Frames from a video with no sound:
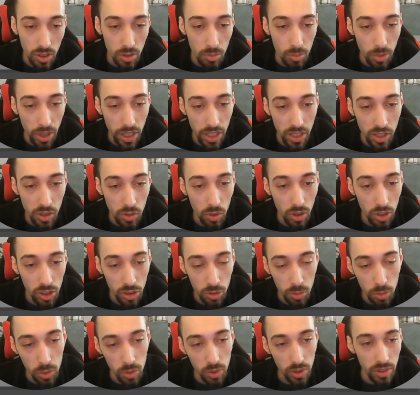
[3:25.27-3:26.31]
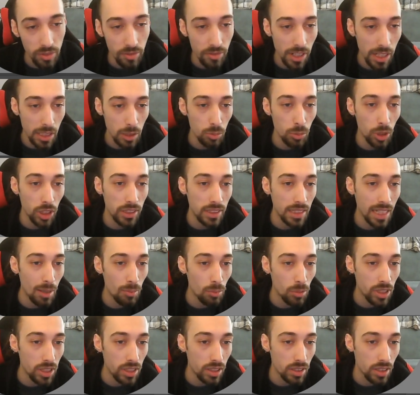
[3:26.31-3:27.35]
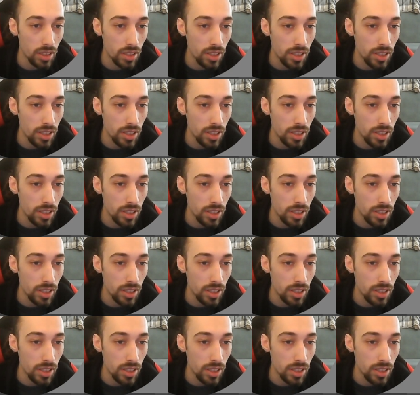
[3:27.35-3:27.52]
and paint quite small. In fact, my tablet,